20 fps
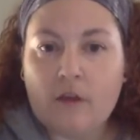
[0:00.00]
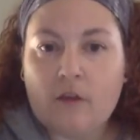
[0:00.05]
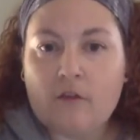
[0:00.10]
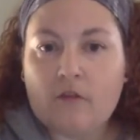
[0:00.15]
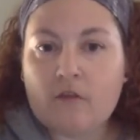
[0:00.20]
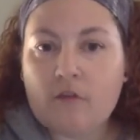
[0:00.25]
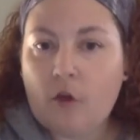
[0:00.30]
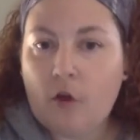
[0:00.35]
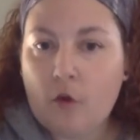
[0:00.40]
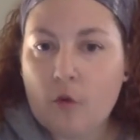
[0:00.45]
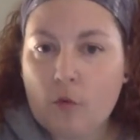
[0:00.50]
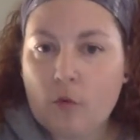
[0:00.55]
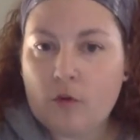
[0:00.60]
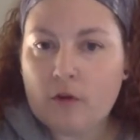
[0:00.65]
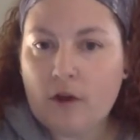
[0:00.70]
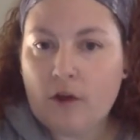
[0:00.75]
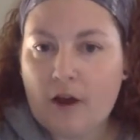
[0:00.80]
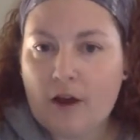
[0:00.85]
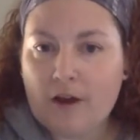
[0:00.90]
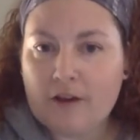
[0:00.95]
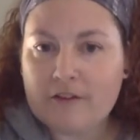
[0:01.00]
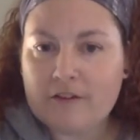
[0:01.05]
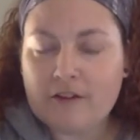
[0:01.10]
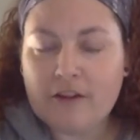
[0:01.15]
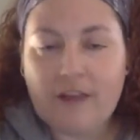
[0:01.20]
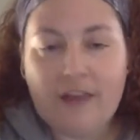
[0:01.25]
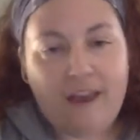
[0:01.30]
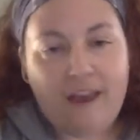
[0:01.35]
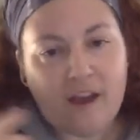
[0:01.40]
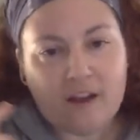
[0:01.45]
So
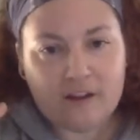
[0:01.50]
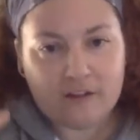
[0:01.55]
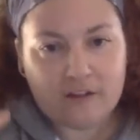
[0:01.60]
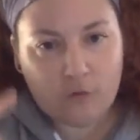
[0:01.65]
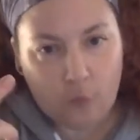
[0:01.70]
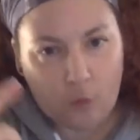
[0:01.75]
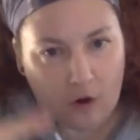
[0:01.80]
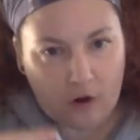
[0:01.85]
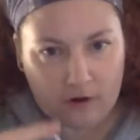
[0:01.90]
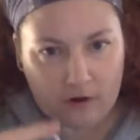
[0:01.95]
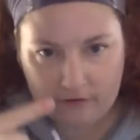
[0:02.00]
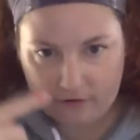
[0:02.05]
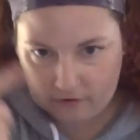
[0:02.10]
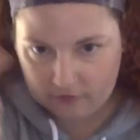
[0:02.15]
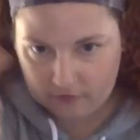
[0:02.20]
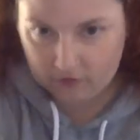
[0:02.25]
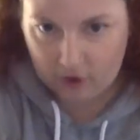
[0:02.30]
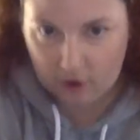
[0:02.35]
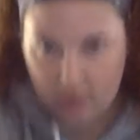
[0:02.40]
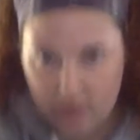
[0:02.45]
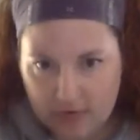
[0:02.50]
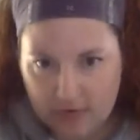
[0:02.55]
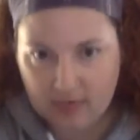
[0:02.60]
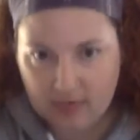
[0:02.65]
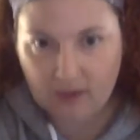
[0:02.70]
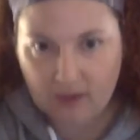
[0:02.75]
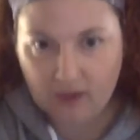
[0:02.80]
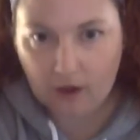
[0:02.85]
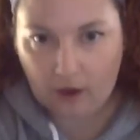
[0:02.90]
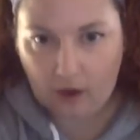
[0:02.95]
today I just want us to start
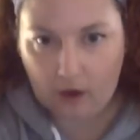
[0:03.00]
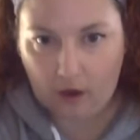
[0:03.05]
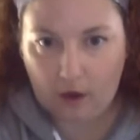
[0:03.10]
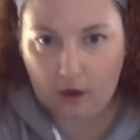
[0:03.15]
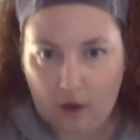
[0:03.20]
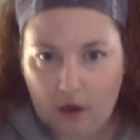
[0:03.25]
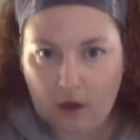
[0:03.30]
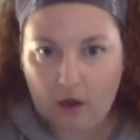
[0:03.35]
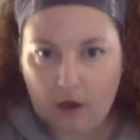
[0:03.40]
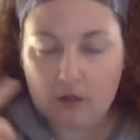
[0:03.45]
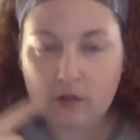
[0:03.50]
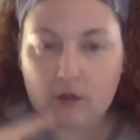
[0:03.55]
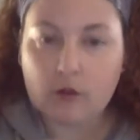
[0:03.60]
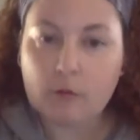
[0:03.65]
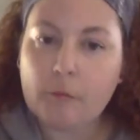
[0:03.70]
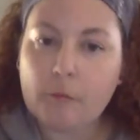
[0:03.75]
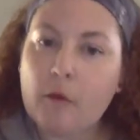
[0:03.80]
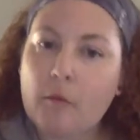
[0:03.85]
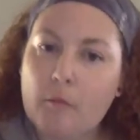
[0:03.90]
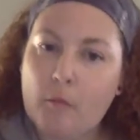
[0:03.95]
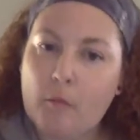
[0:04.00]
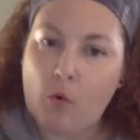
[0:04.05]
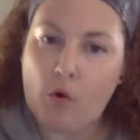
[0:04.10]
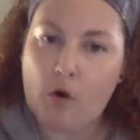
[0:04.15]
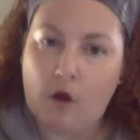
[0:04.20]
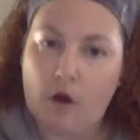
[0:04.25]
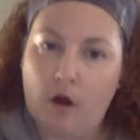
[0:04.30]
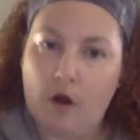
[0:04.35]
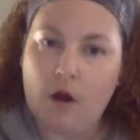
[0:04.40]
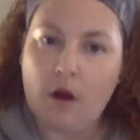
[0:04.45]
thinking a little bit
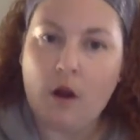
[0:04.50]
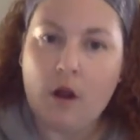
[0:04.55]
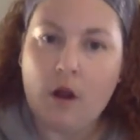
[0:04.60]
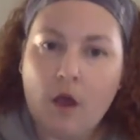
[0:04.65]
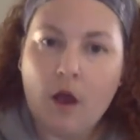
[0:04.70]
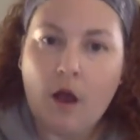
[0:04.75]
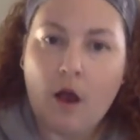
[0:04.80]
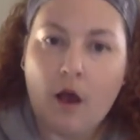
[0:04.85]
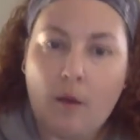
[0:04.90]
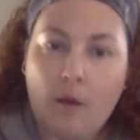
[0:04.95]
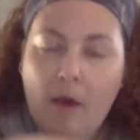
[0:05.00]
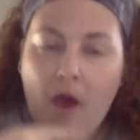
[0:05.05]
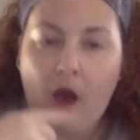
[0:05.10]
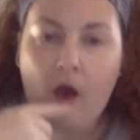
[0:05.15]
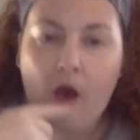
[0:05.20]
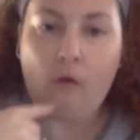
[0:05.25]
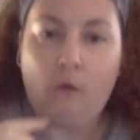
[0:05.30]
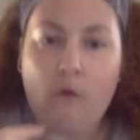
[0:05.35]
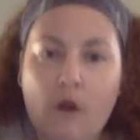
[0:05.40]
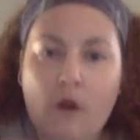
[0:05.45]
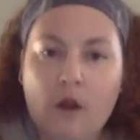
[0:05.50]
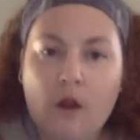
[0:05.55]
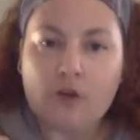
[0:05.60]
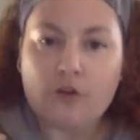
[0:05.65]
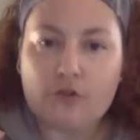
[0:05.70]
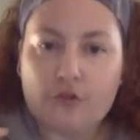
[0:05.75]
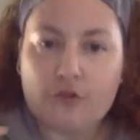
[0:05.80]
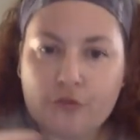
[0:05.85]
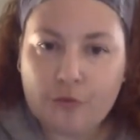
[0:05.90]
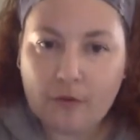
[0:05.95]
more about
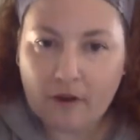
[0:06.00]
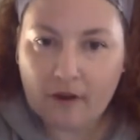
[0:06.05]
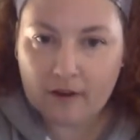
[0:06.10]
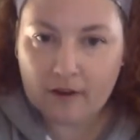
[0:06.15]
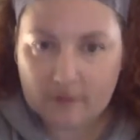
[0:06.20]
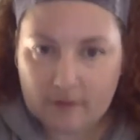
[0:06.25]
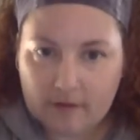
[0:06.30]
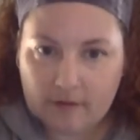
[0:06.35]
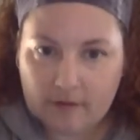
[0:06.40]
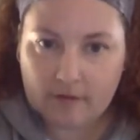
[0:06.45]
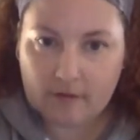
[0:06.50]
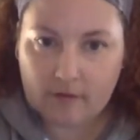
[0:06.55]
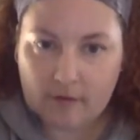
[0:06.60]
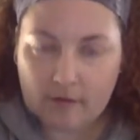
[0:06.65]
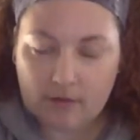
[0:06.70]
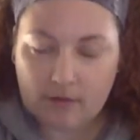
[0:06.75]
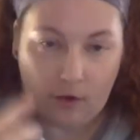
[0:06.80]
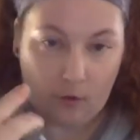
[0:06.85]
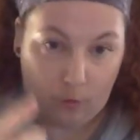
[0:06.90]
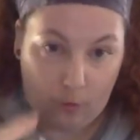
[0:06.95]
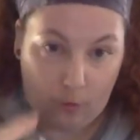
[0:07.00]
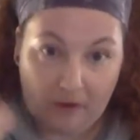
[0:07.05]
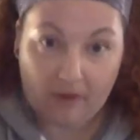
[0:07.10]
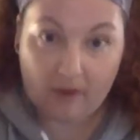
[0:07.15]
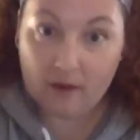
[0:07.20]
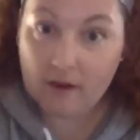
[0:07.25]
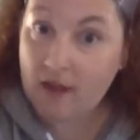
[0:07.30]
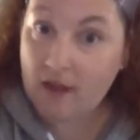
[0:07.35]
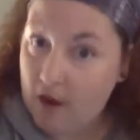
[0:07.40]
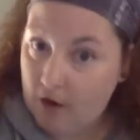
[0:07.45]
traits that
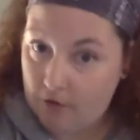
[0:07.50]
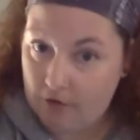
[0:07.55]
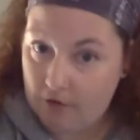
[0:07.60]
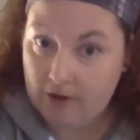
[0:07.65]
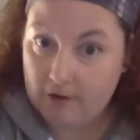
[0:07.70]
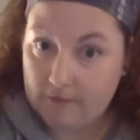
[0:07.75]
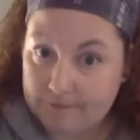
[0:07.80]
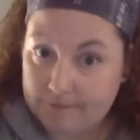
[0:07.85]
we inherit